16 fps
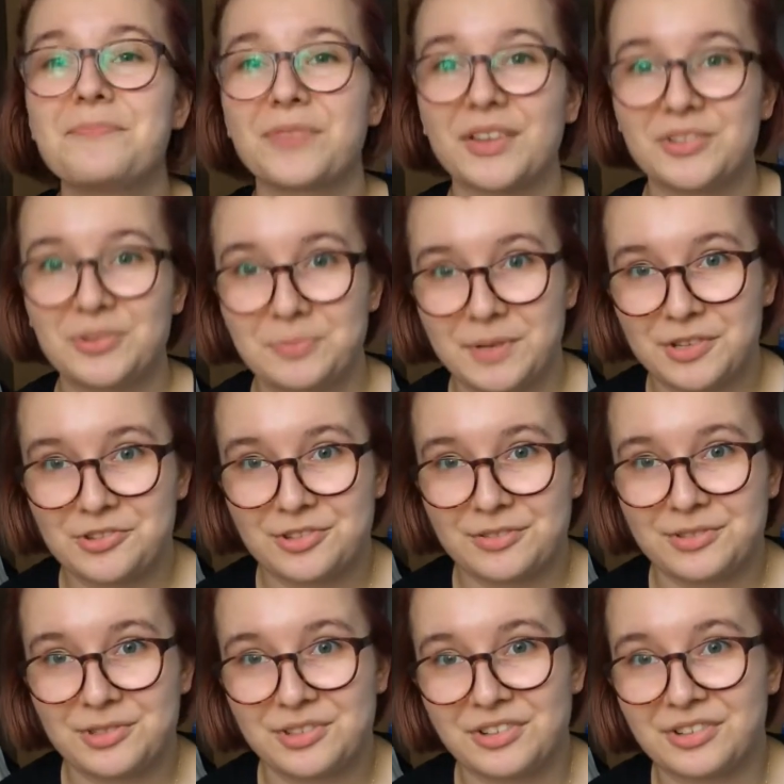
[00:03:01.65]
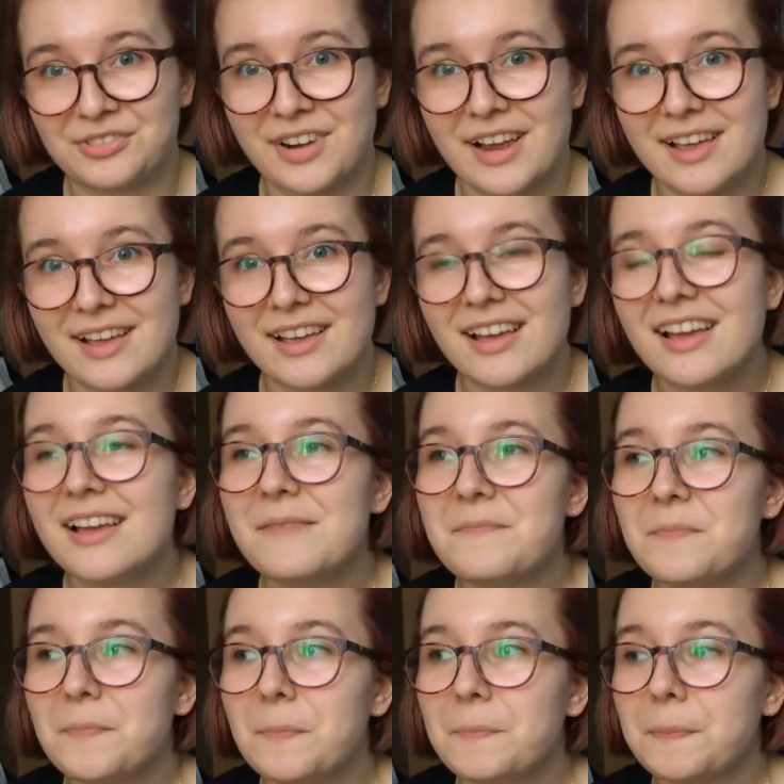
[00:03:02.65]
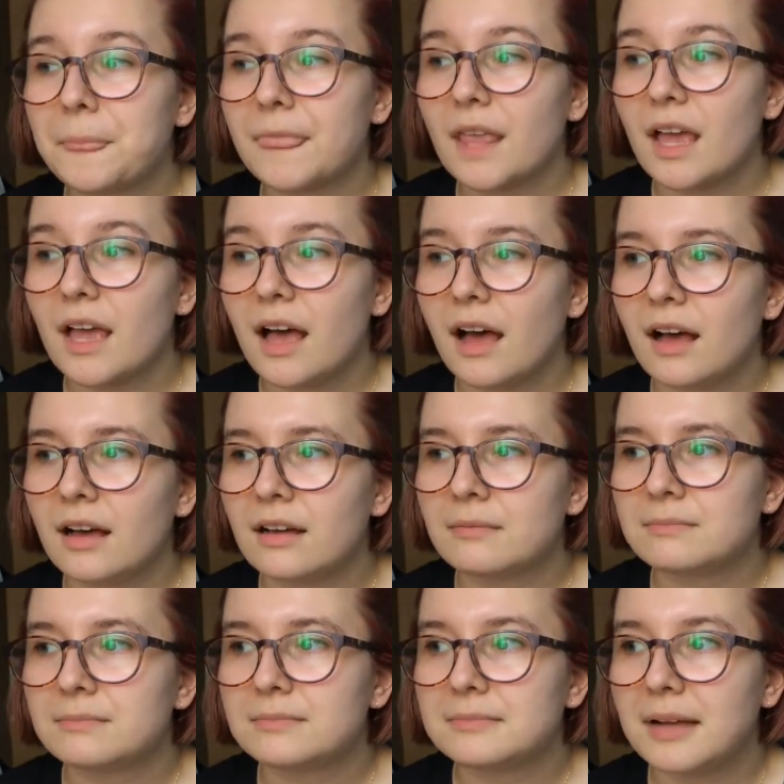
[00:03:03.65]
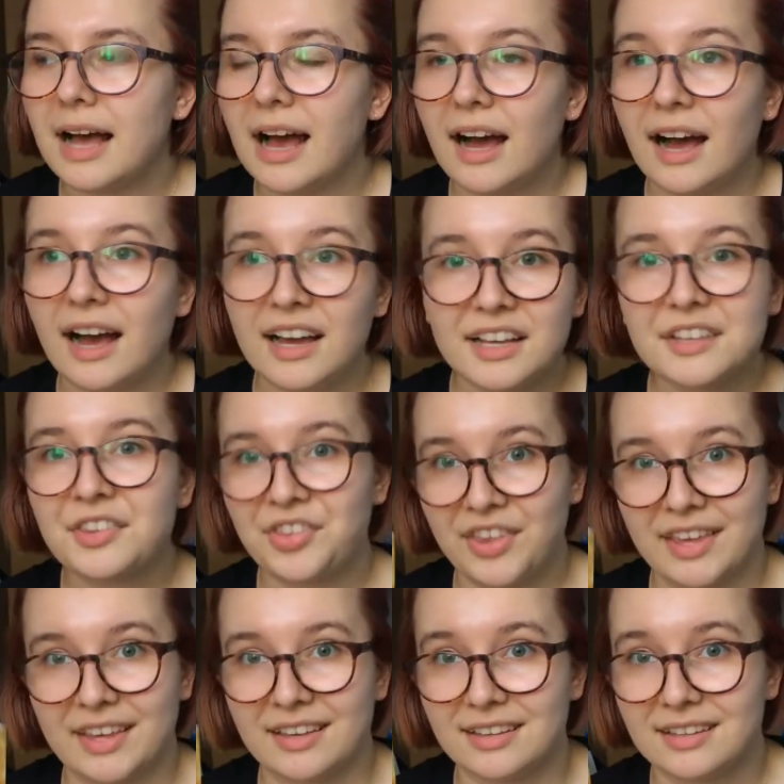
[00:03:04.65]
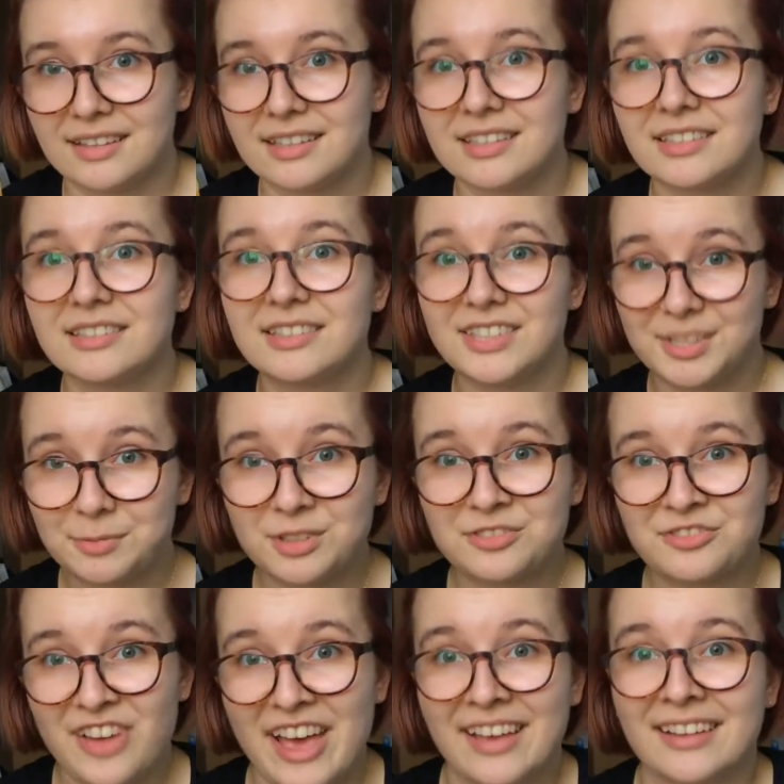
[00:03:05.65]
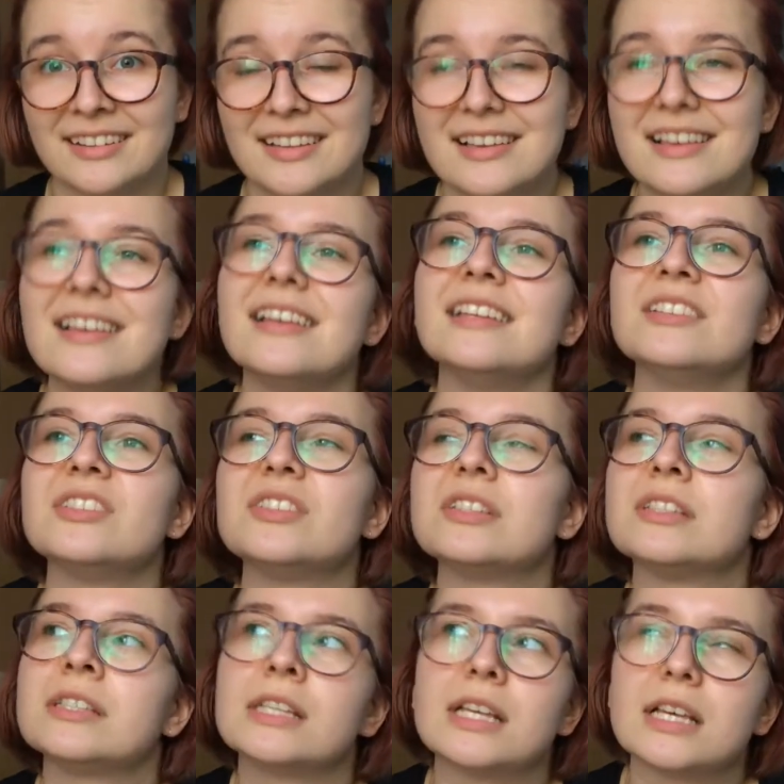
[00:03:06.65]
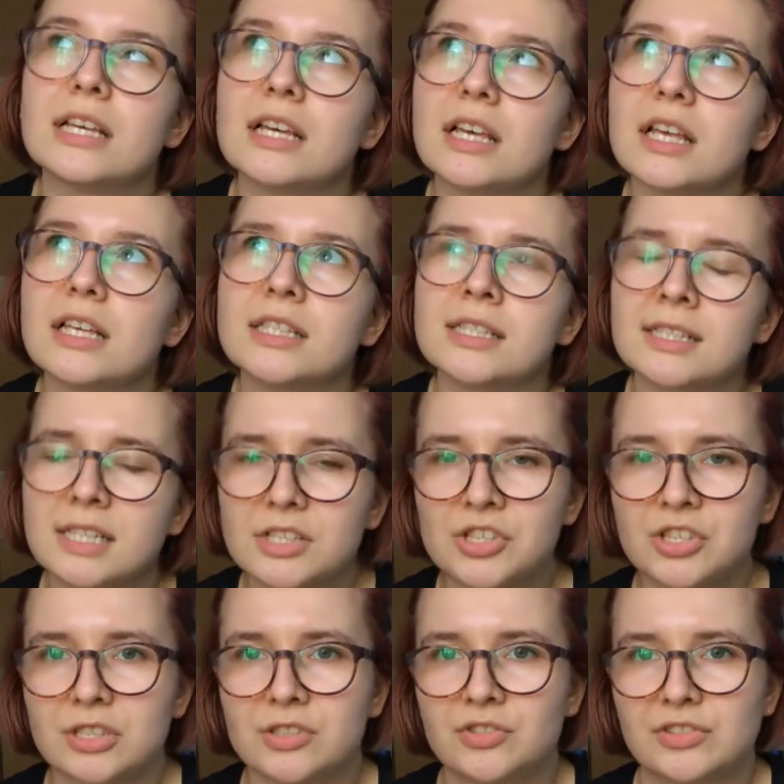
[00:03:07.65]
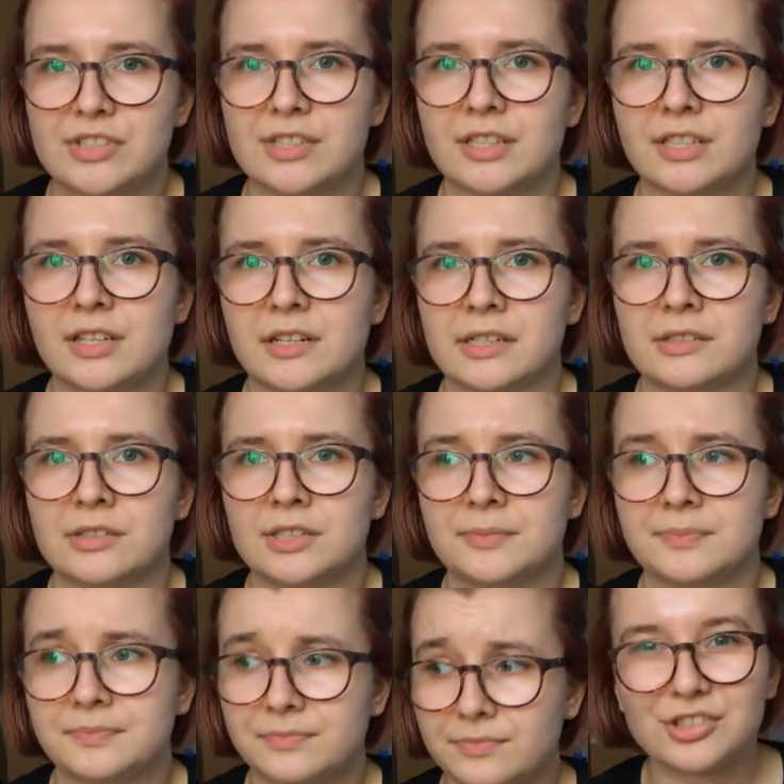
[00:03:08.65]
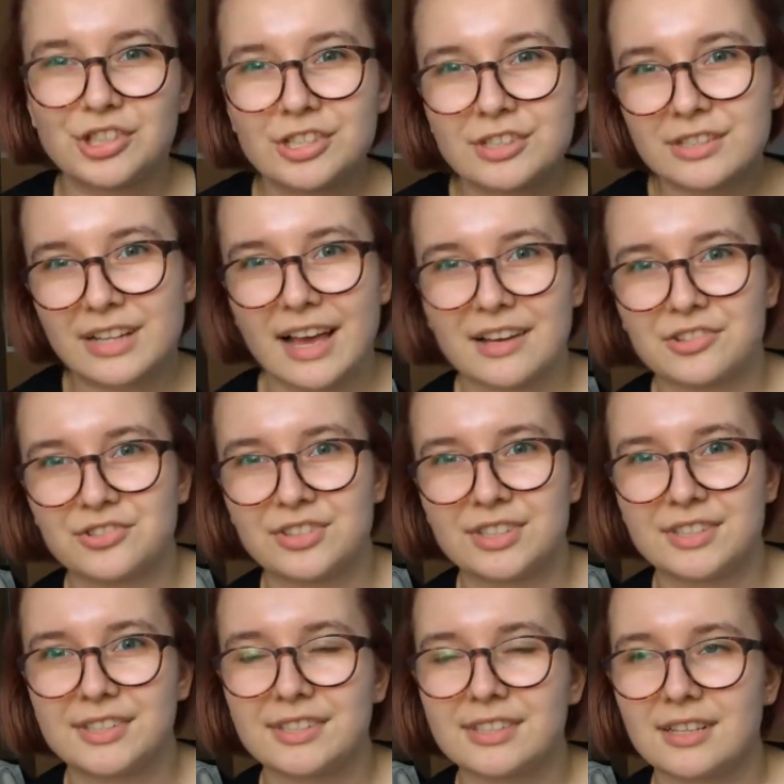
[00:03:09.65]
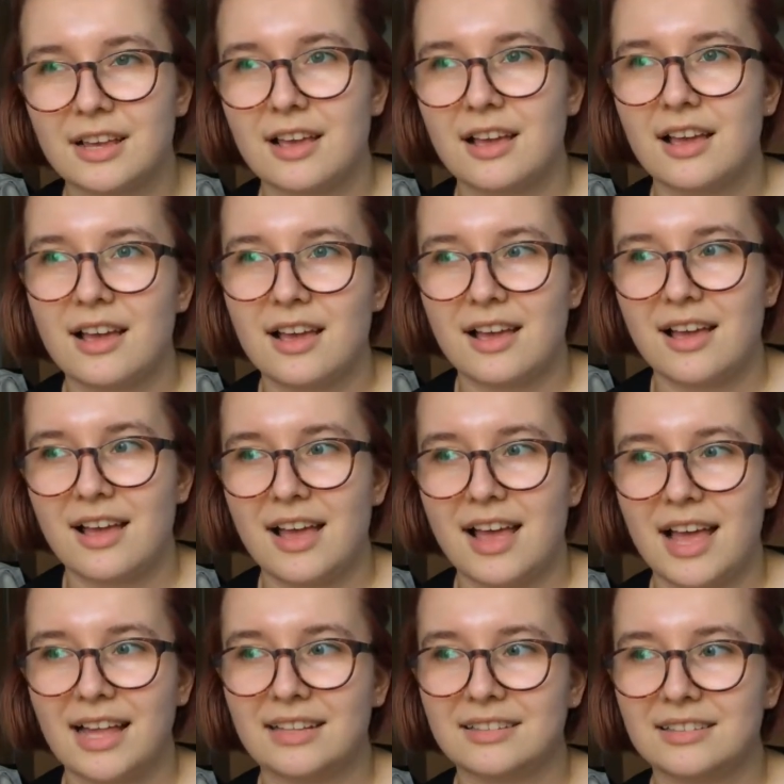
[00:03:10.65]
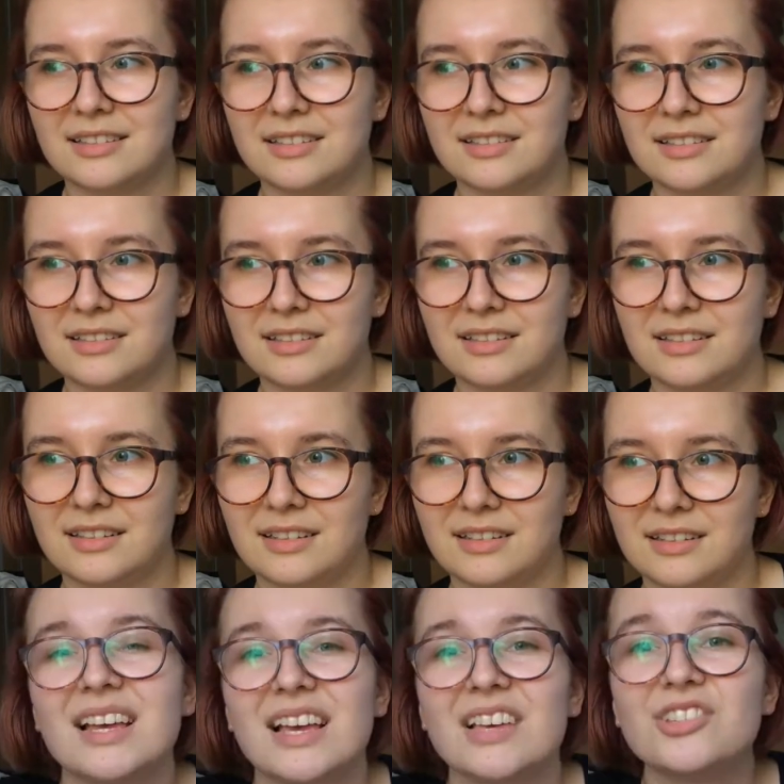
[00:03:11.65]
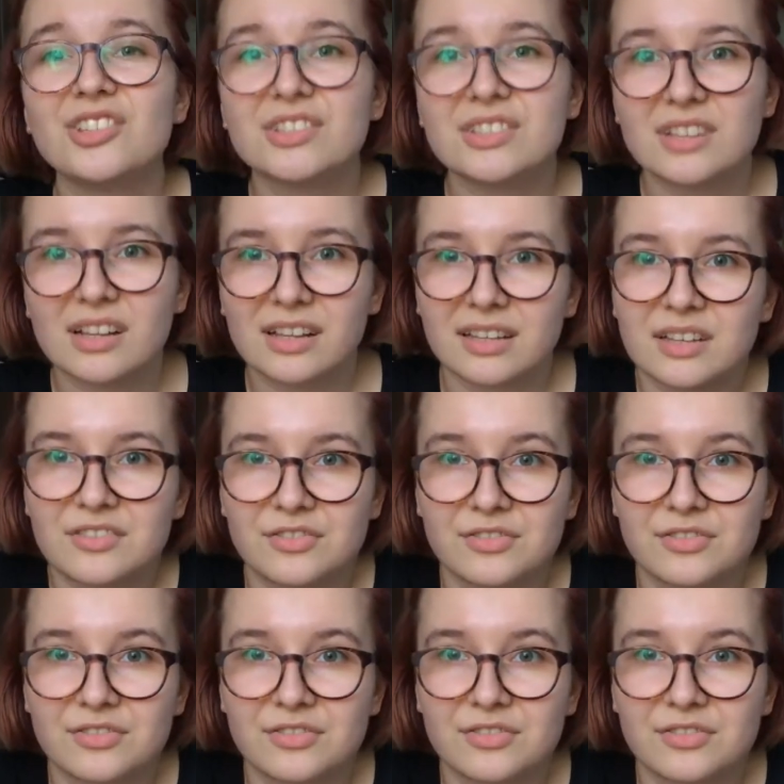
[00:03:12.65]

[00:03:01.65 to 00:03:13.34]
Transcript: The Picture of Dorian Gray. I think Sybil Vane is such an interesting character. She's an actress, and she's not like a